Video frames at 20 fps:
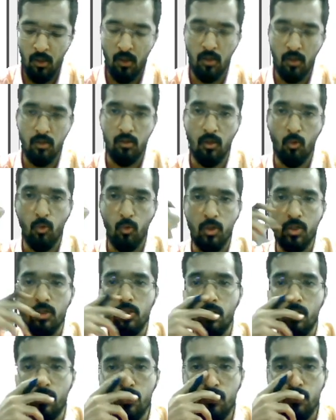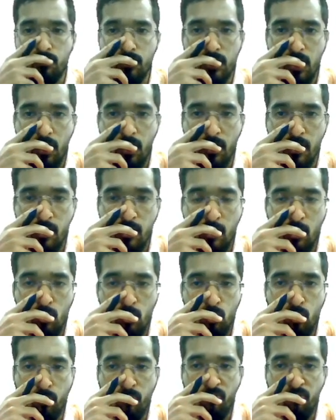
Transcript: the questions which are related to